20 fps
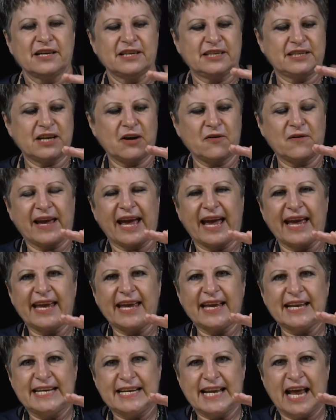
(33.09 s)
So
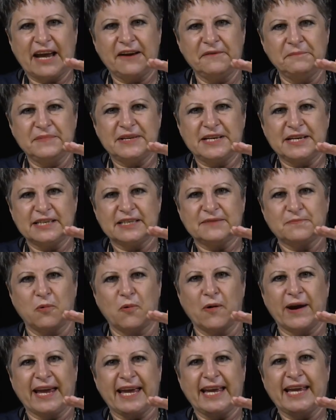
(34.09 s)
Cain named his
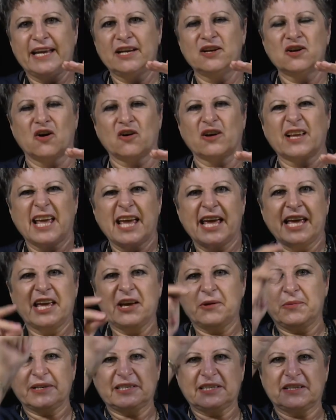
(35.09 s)
boy Enoch.
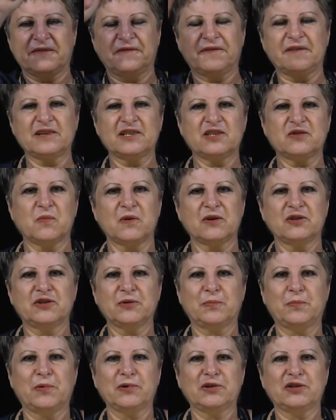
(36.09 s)
He was the first one
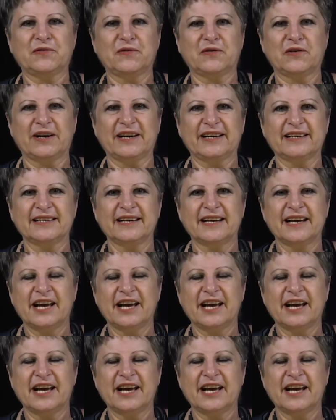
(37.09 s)
to push for it.